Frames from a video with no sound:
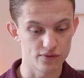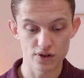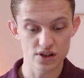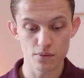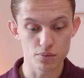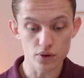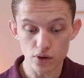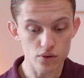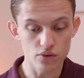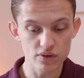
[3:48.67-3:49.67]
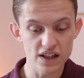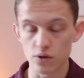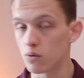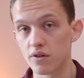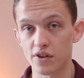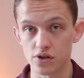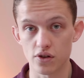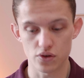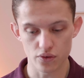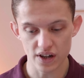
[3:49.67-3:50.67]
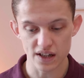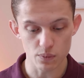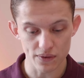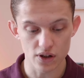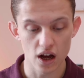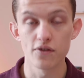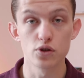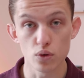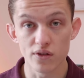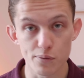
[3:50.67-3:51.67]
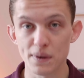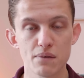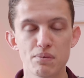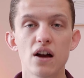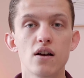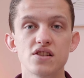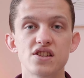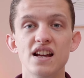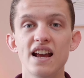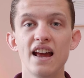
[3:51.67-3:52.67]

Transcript: For example, you can read all of those notes already. We've covered all of them in the past.